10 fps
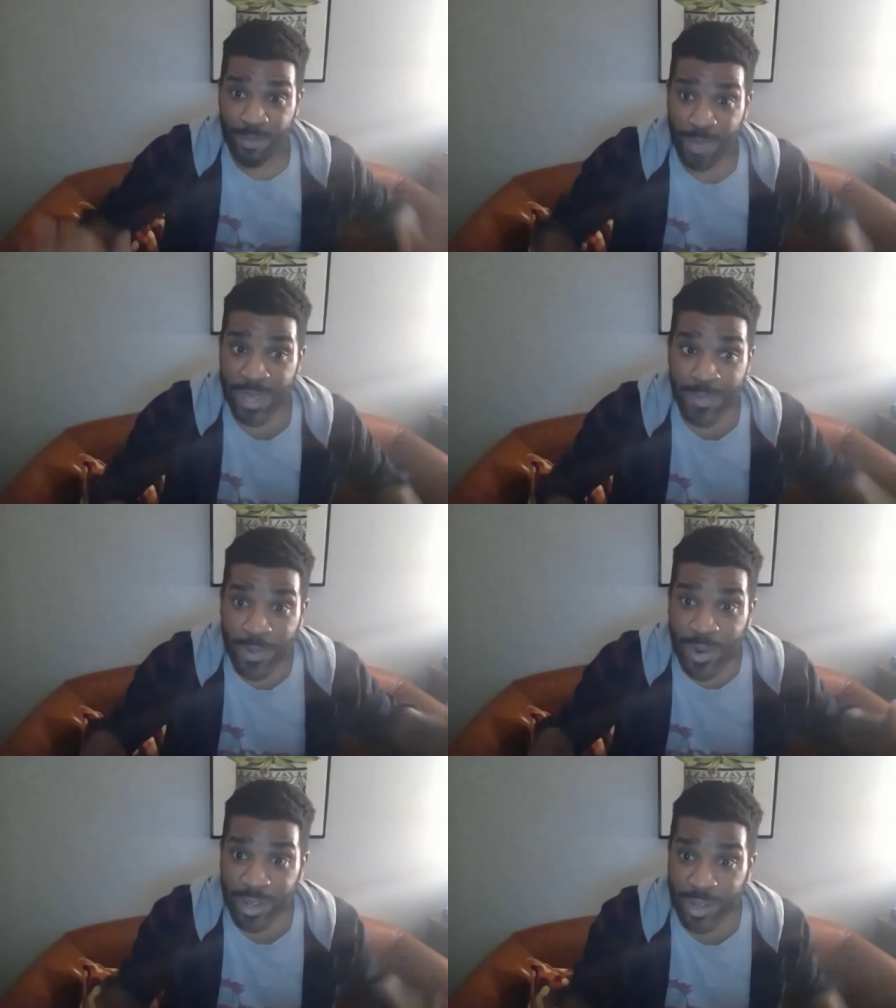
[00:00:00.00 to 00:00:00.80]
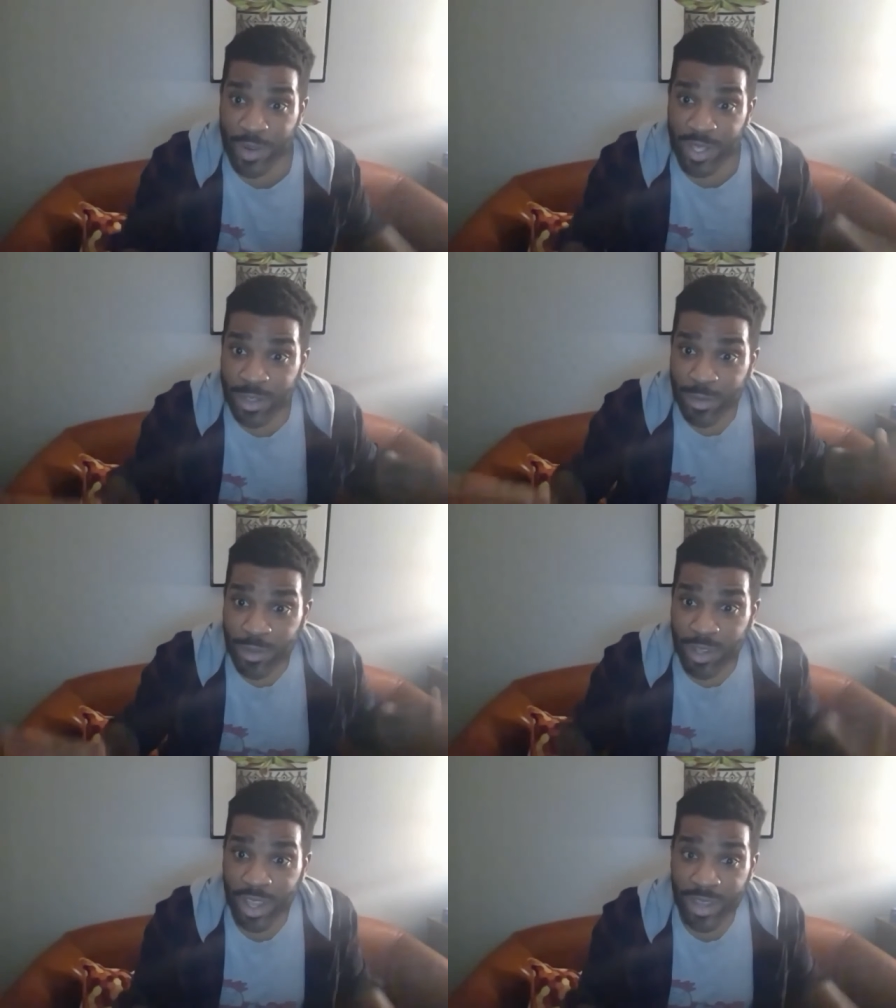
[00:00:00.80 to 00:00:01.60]
People are going to
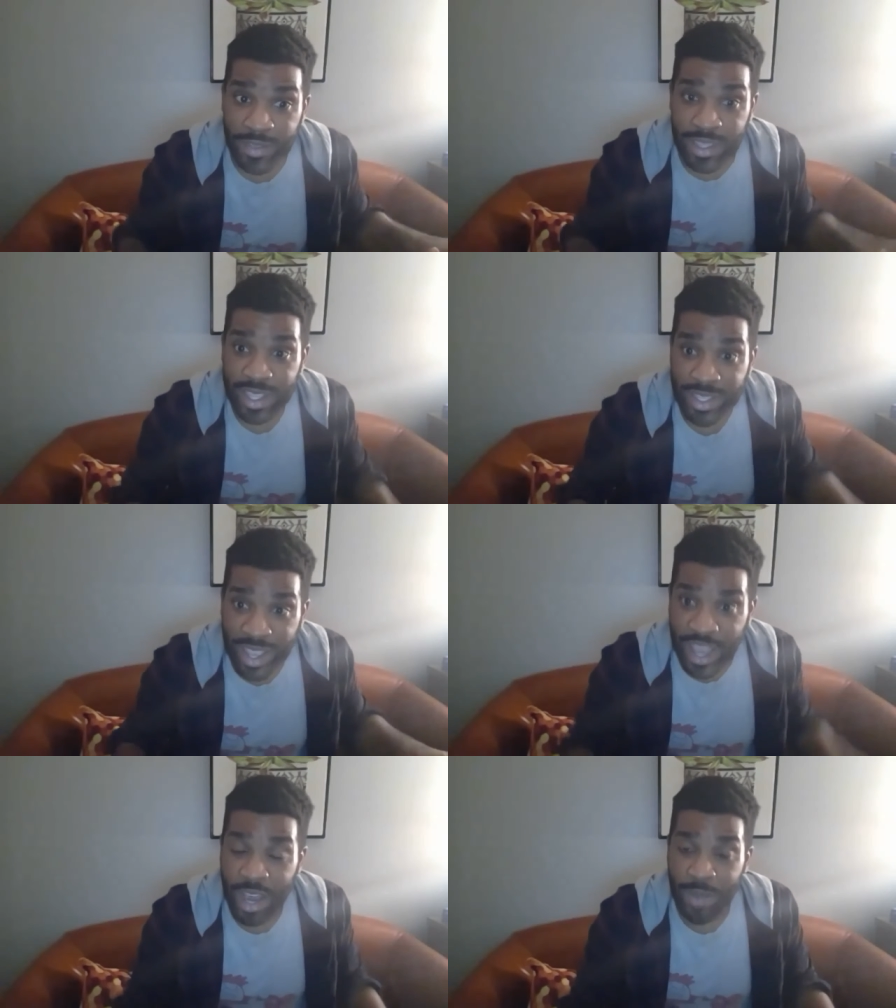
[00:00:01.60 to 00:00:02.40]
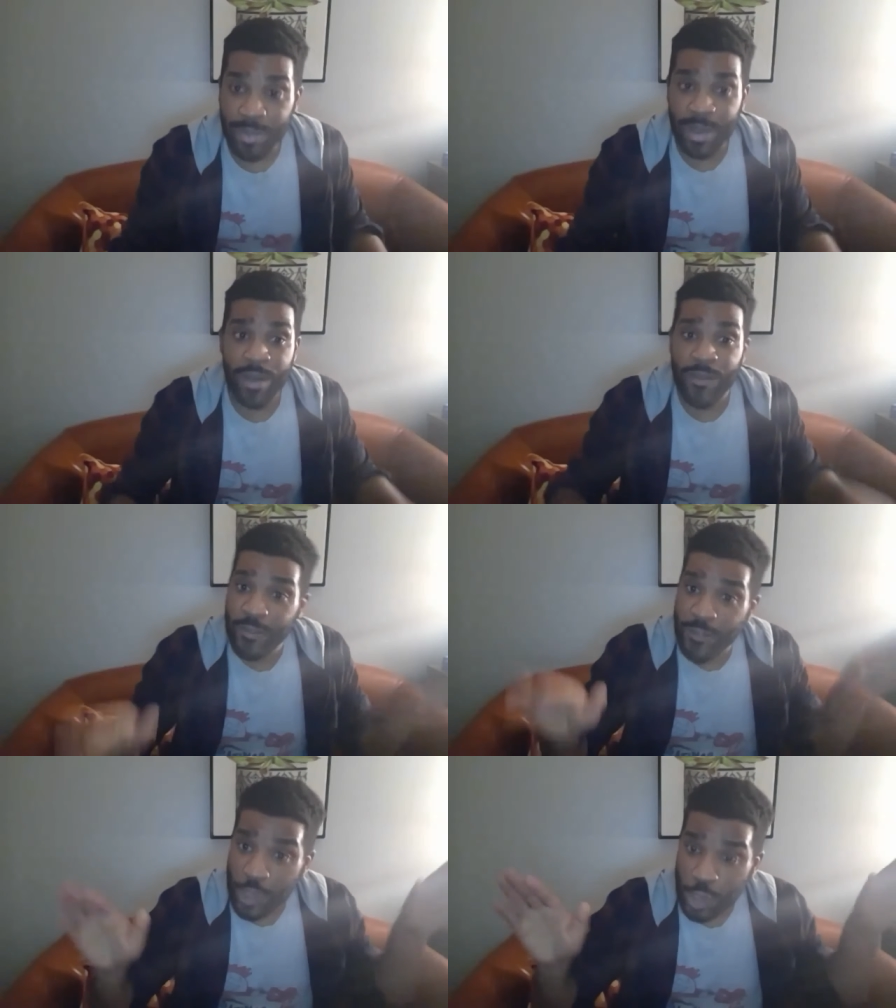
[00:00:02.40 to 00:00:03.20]
love this album.
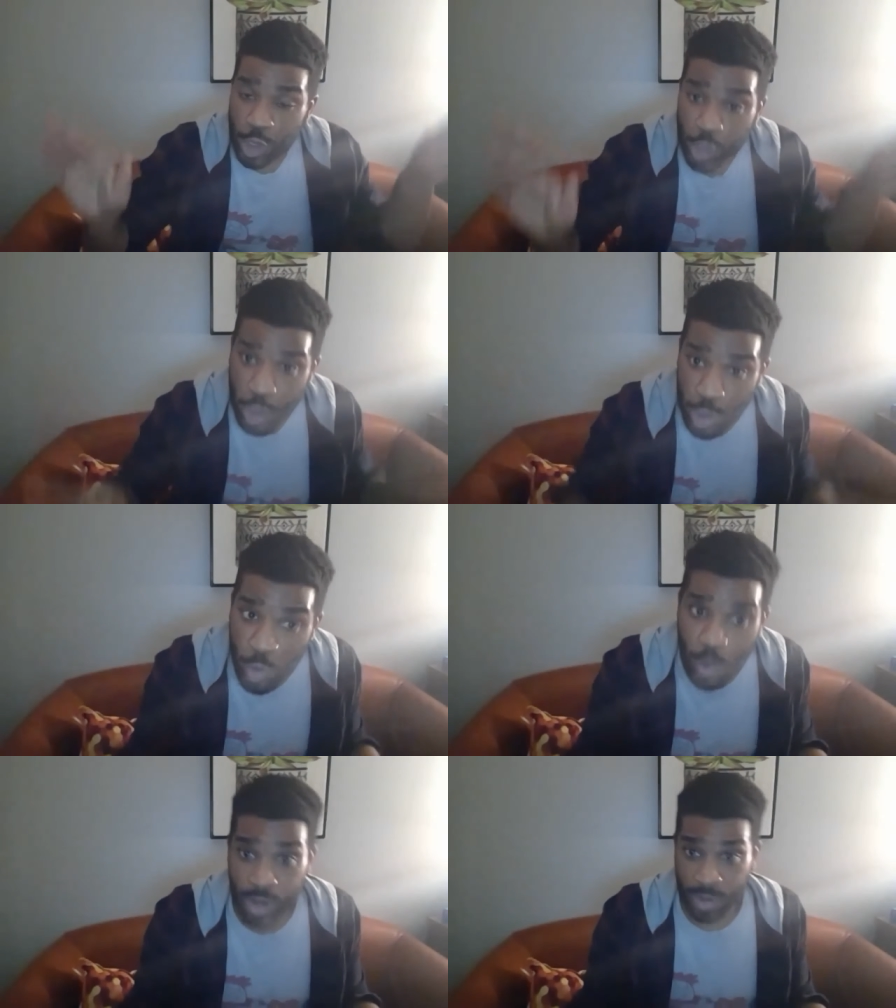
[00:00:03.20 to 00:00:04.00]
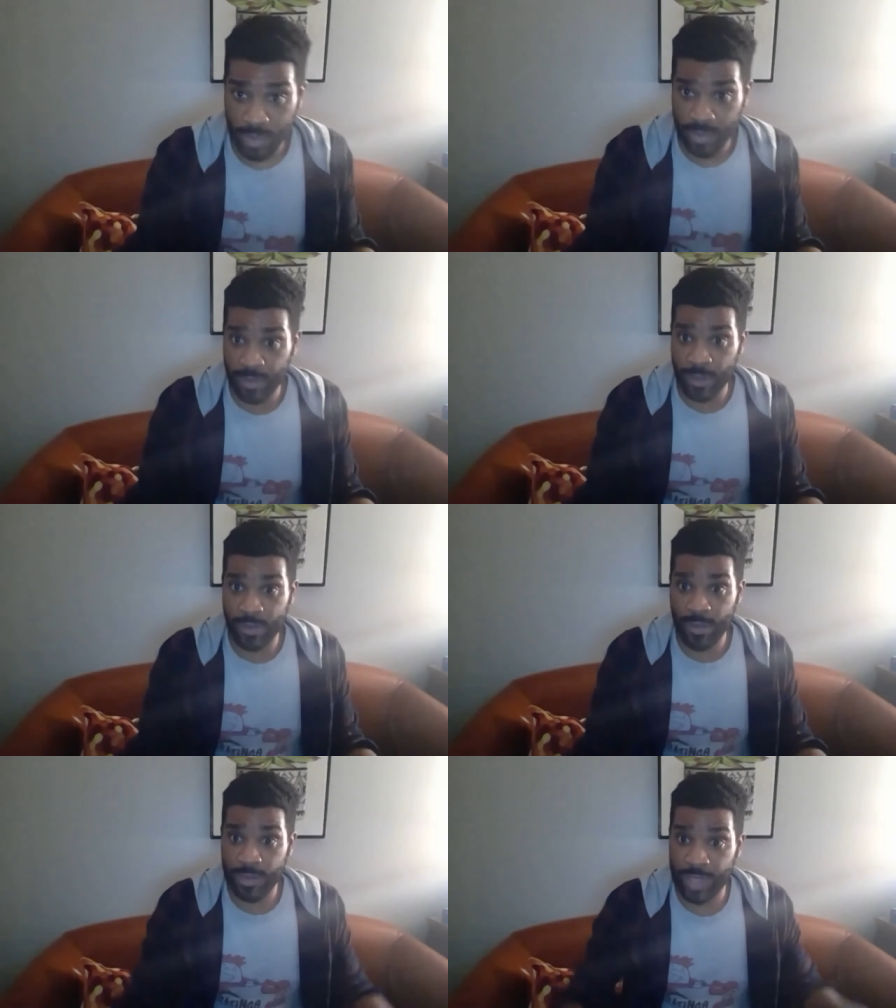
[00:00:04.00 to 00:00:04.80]
For sure.
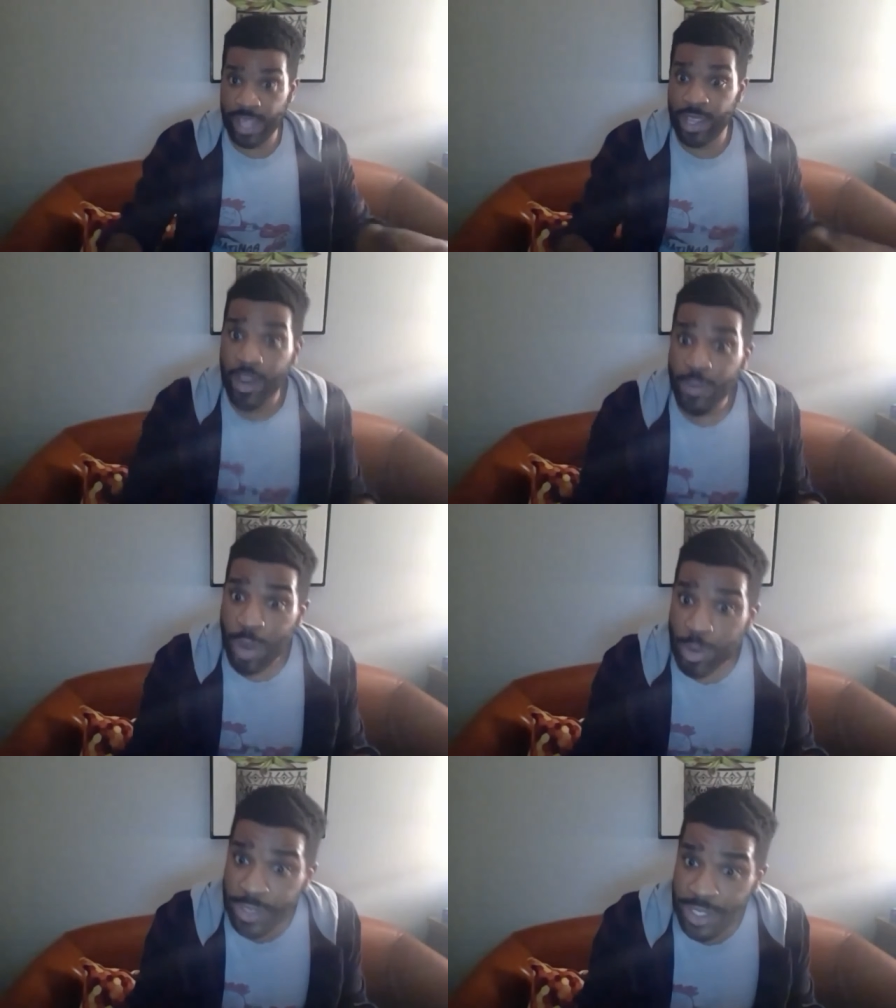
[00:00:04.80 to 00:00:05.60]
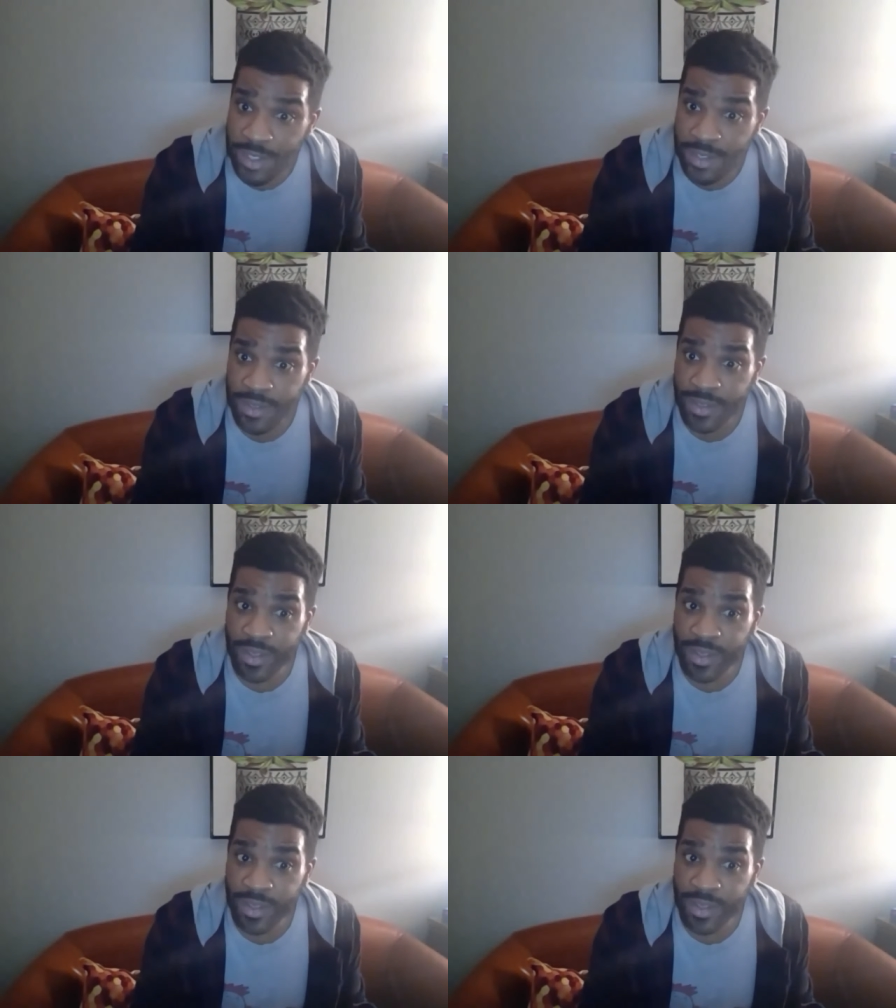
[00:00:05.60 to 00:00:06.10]
They love Roses.